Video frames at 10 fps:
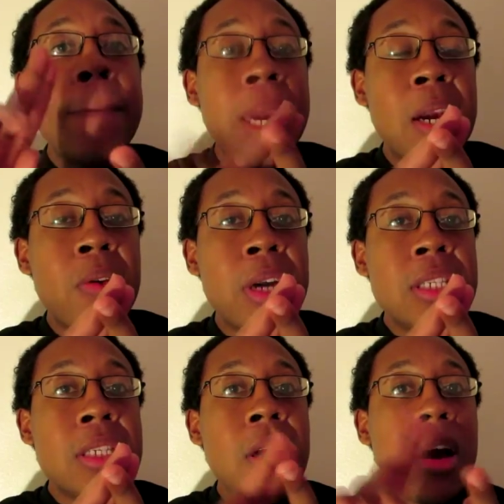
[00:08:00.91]

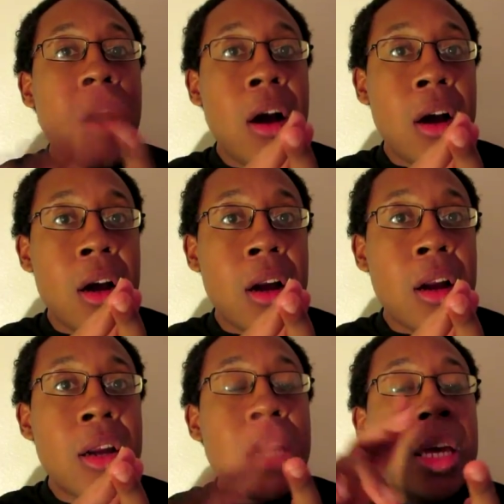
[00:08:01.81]
parents
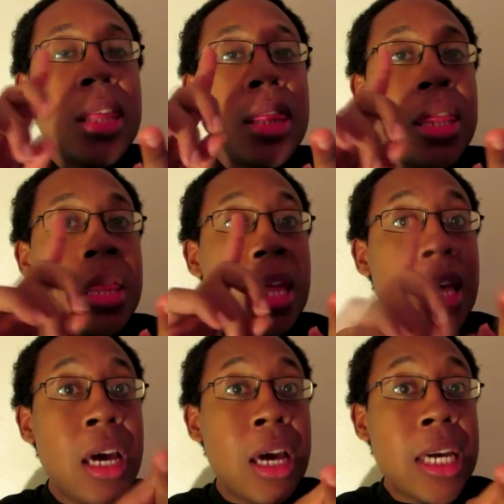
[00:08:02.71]
are
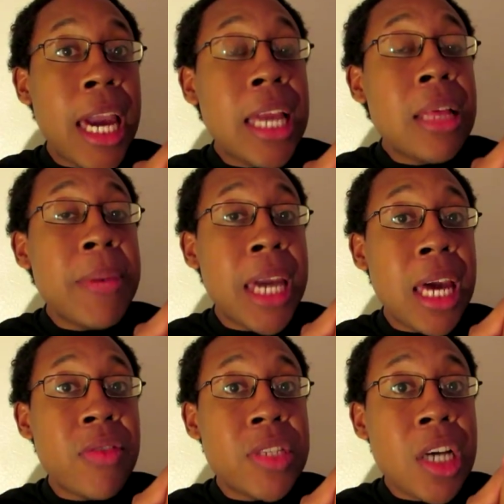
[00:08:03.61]
Caleb and
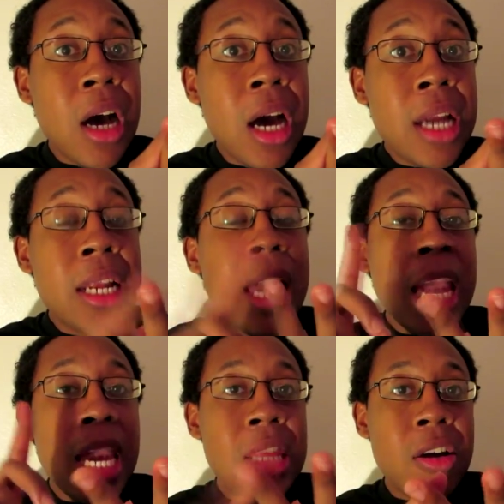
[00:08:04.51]
Catherine's aunt
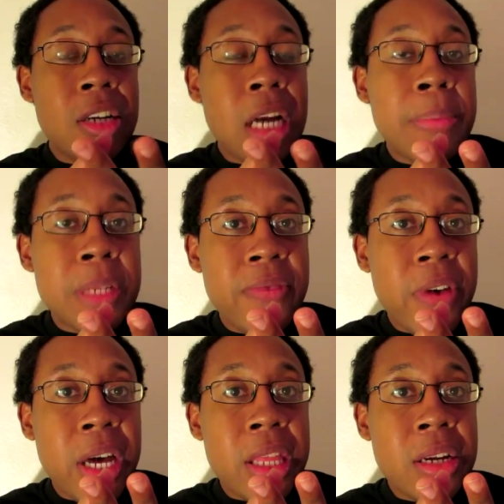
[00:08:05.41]
and their adopted
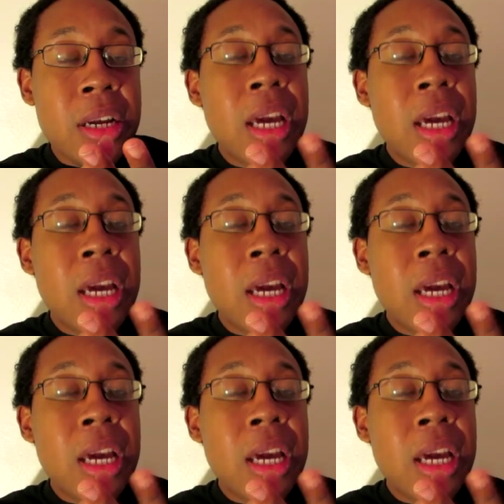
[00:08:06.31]
father.